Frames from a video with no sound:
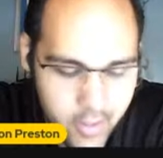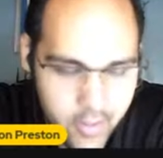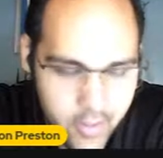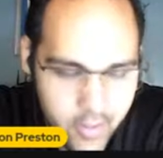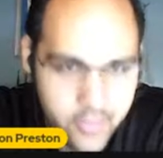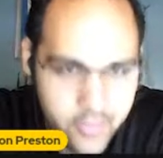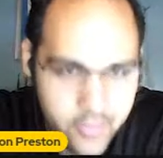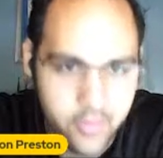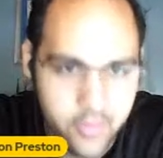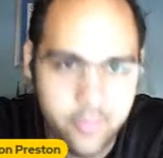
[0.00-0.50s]

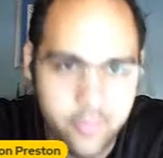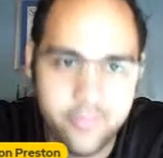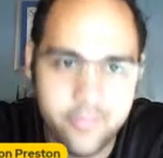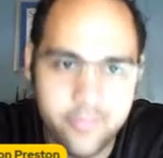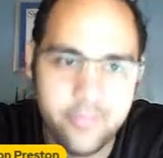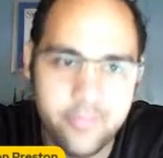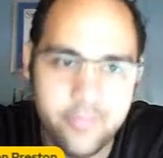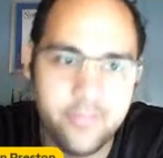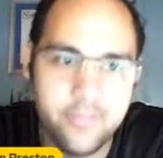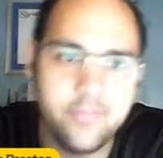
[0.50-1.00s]
So
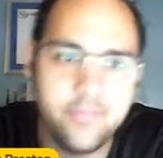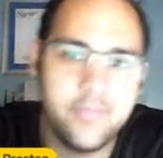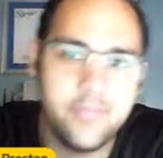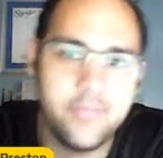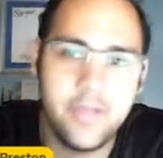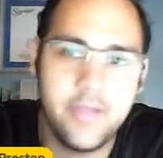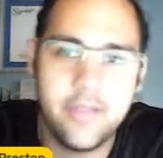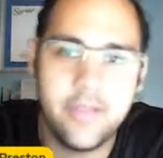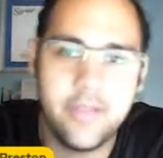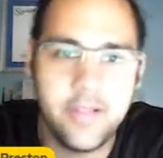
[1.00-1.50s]

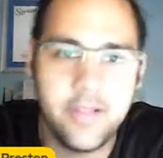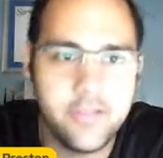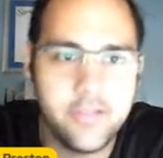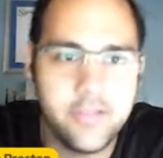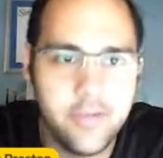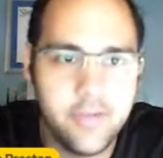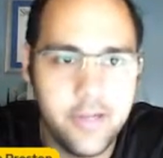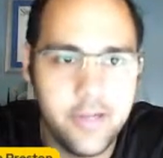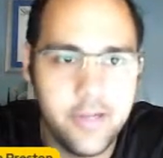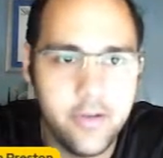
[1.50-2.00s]
I think it's
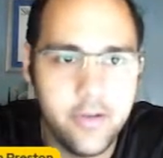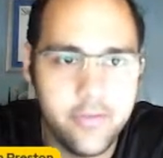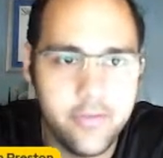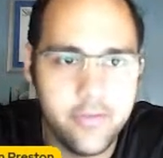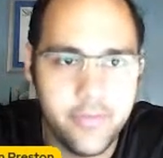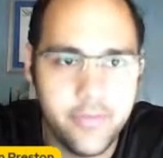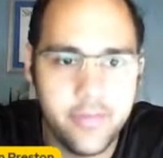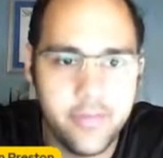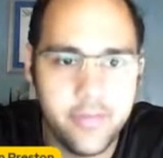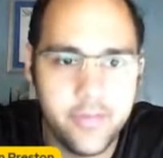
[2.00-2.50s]
really good
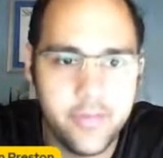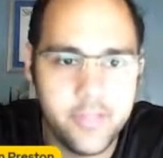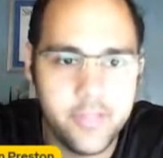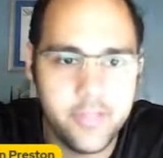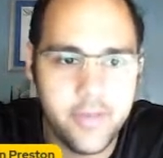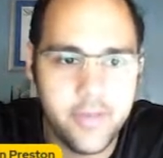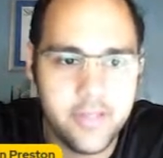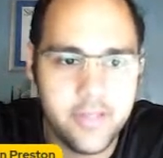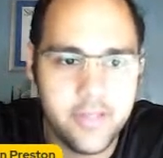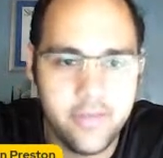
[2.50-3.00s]
from that
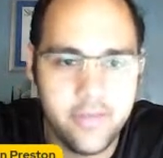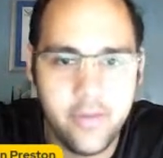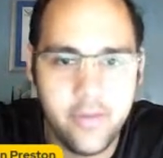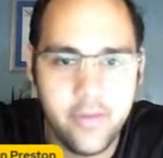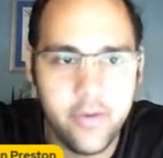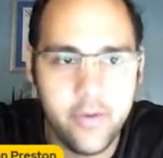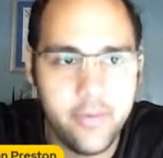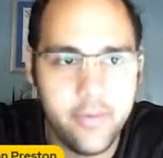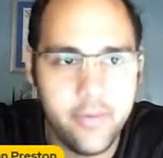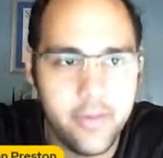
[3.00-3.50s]
perspective that
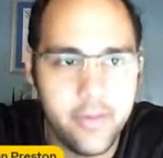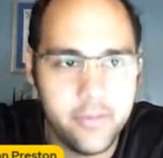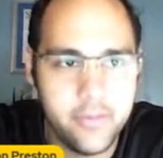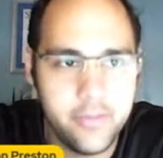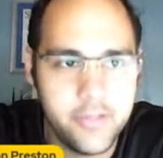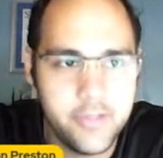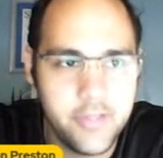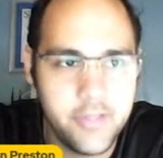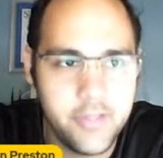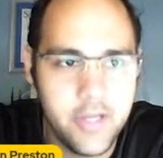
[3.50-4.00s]
we're able
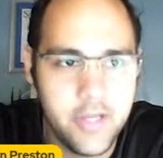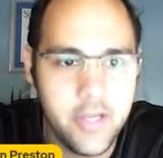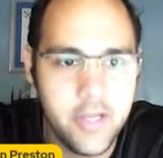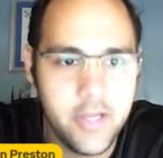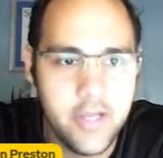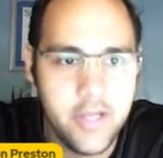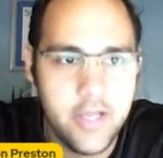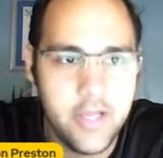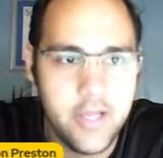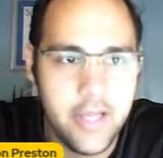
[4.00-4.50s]
to see
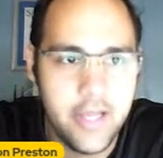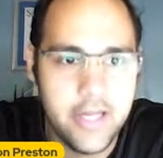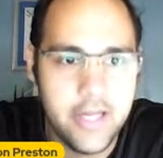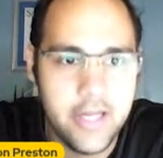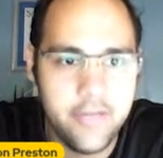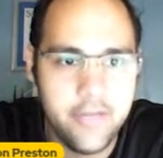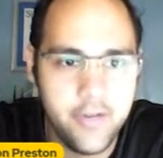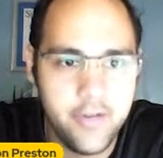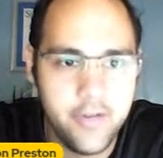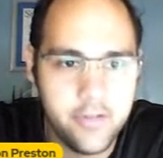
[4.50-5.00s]

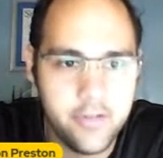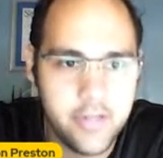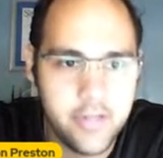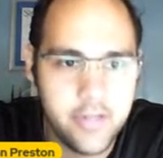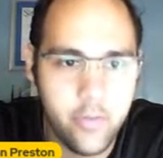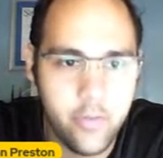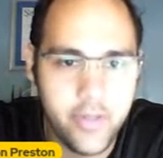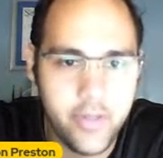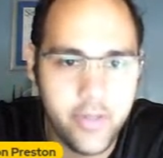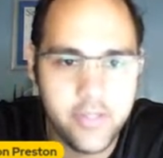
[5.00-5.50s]
individuals
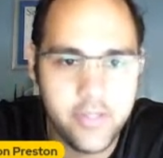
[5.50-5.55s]
that went